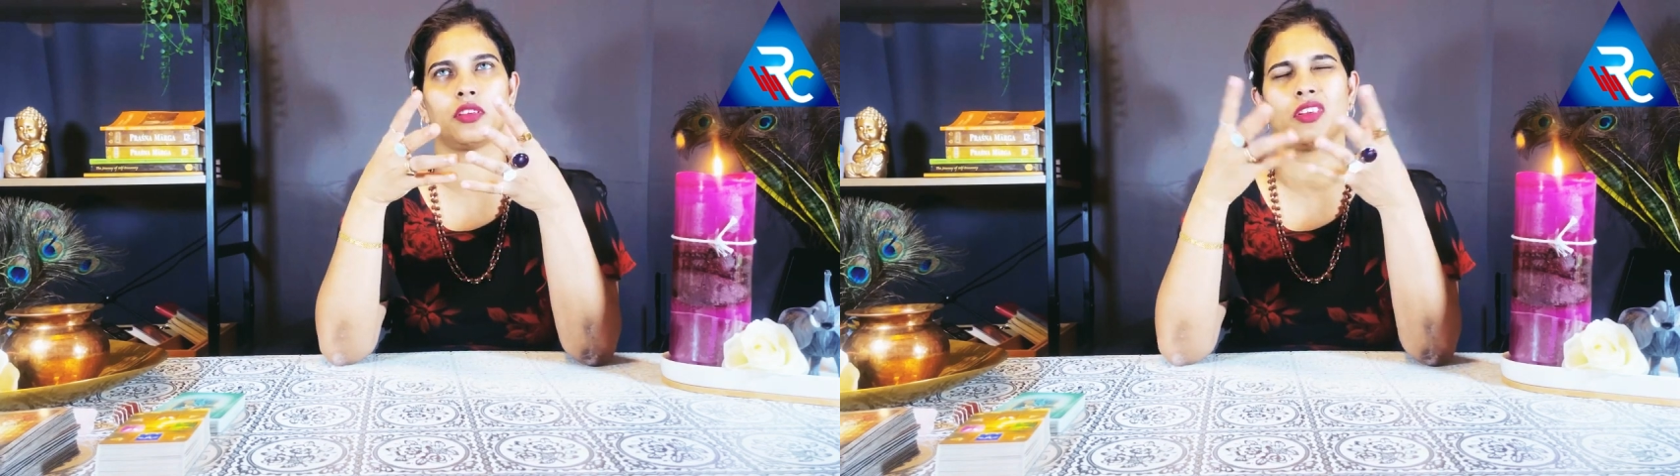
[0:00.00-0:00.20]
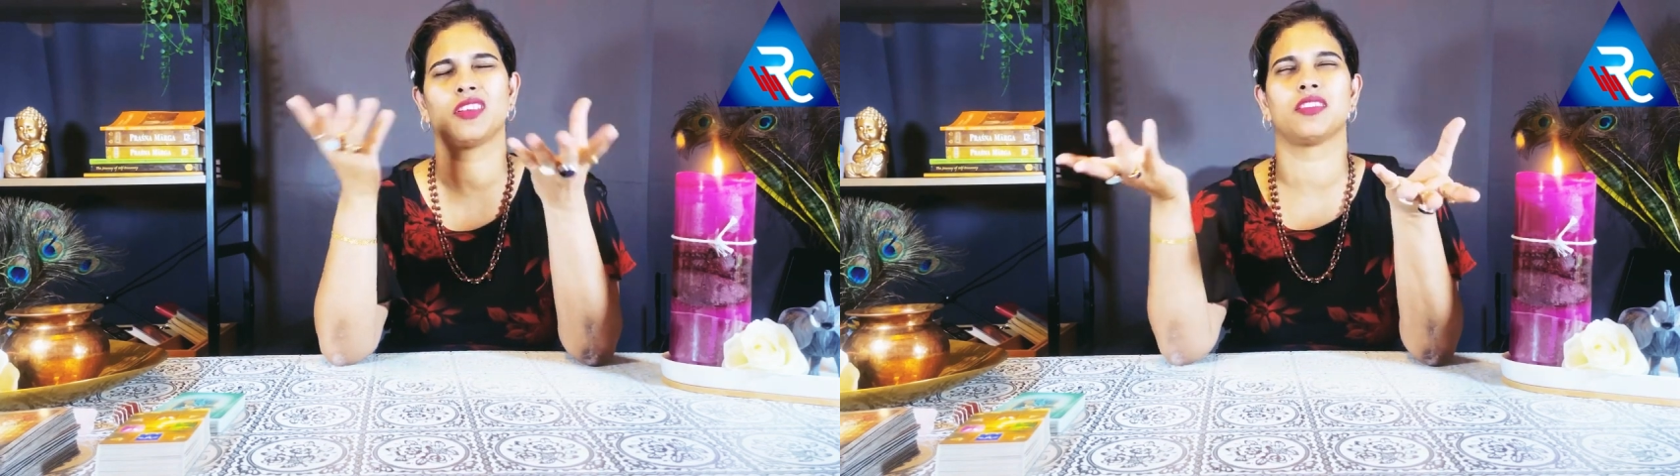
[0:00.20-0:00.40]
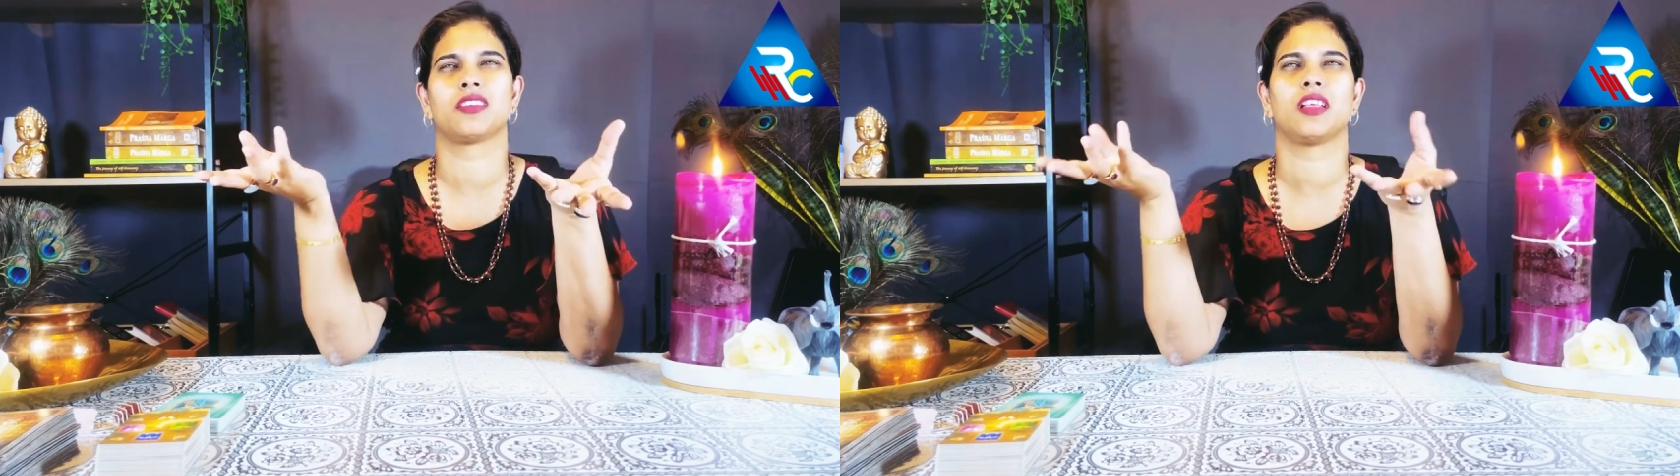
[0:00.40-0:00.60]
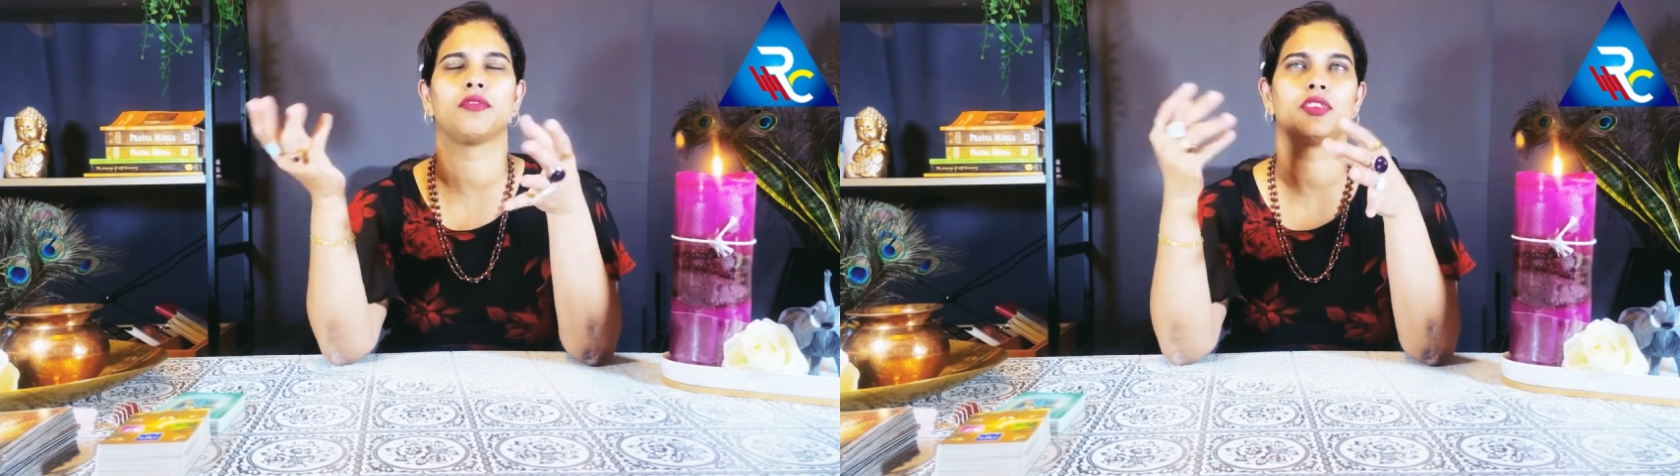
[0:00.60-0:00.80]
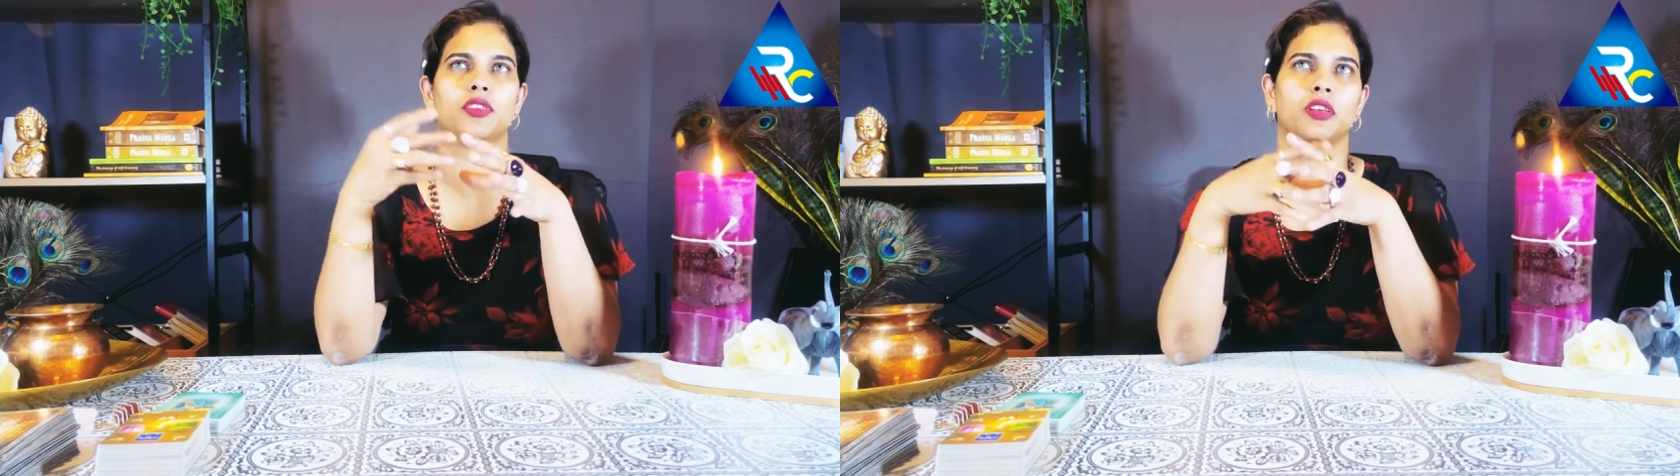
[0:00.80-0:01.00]
not the
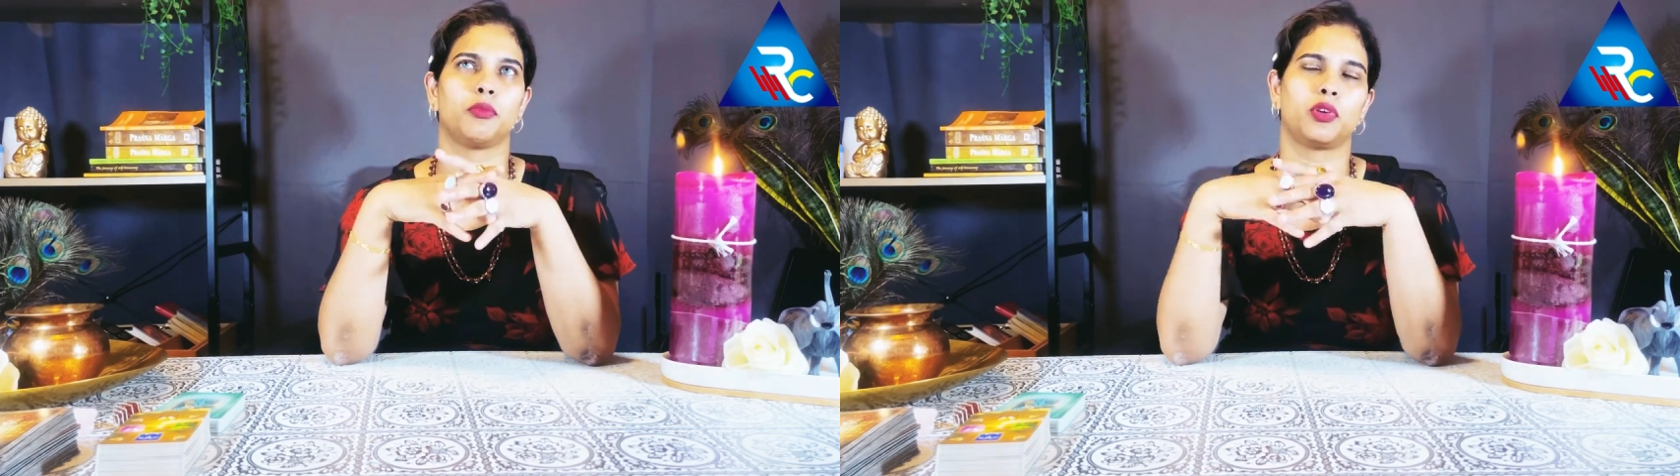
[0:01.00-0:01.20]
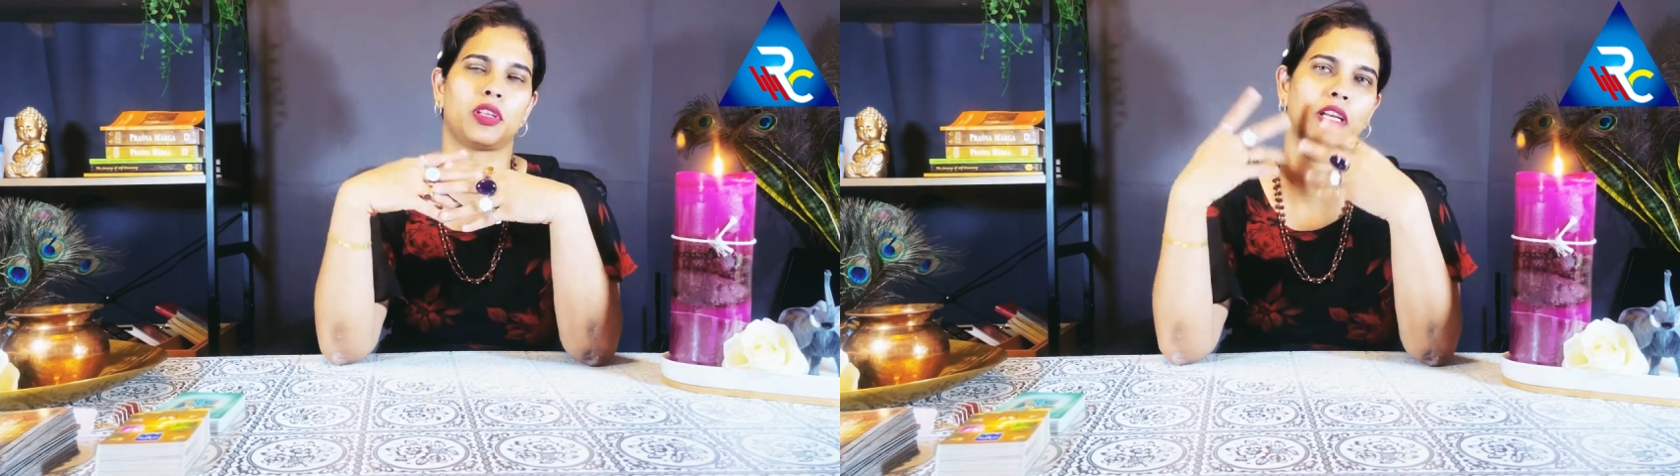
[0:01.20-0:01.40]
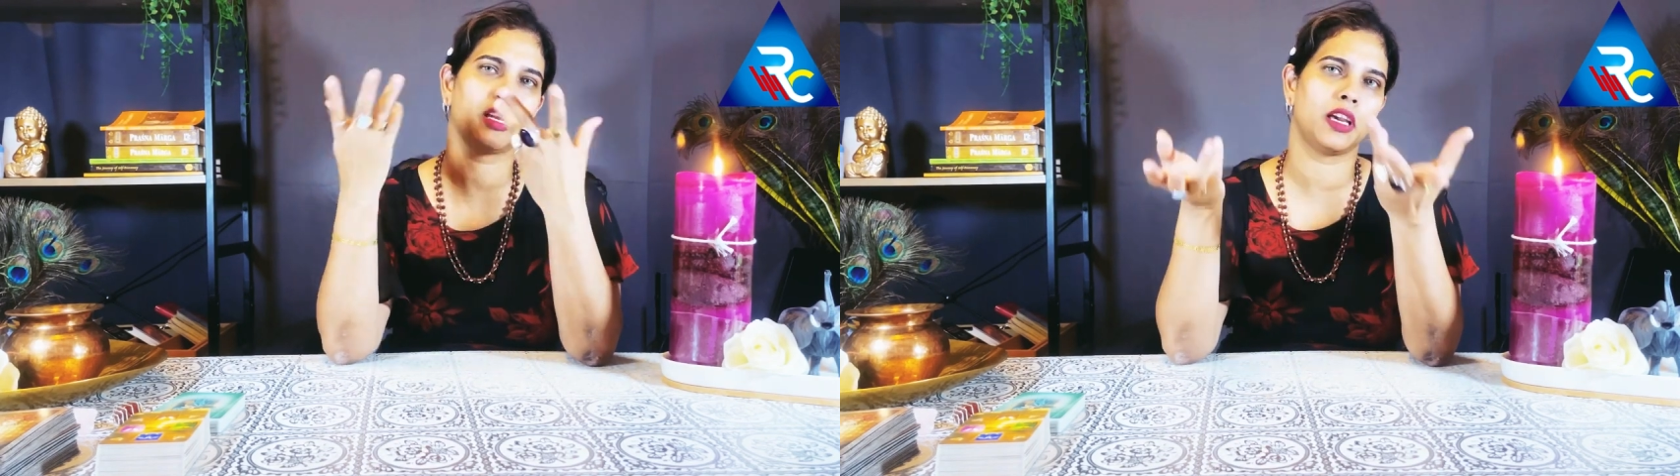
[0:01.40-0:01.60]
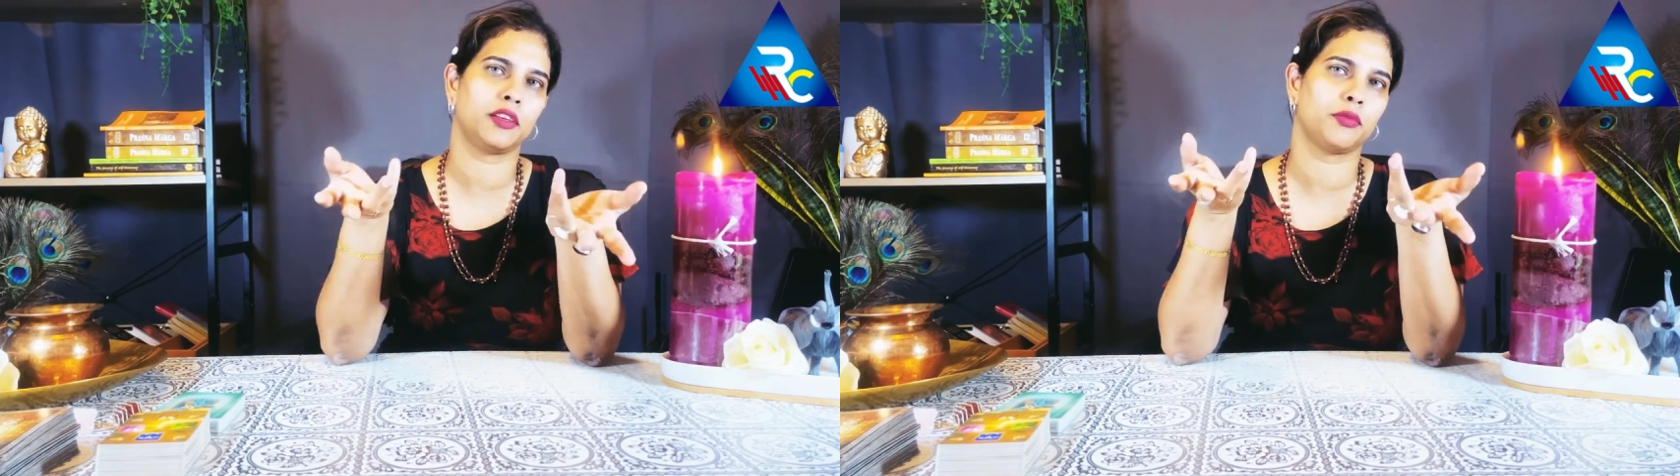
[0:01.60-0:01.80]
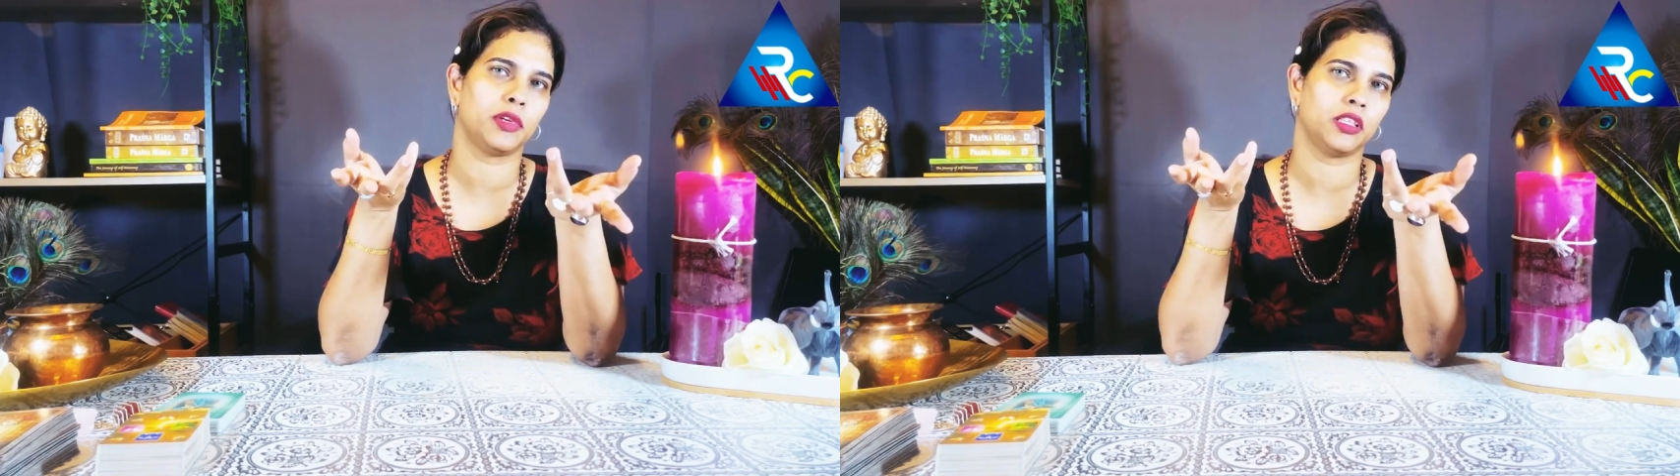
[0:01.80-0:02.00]
salvation, about
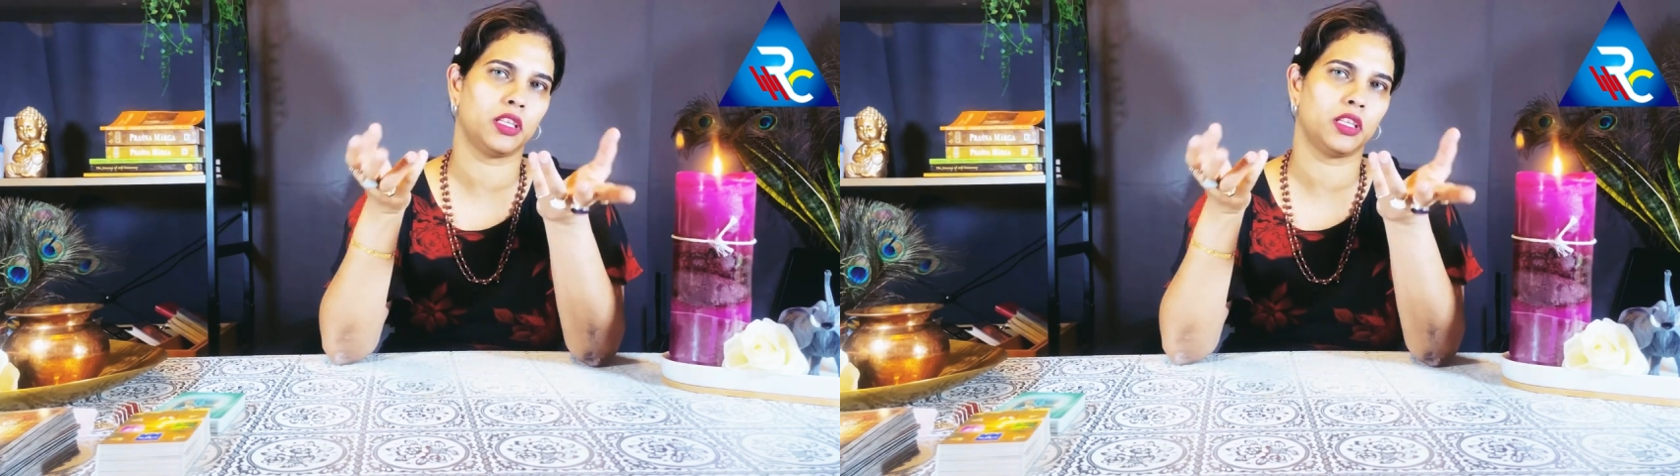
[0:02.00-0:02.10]
enlightenment.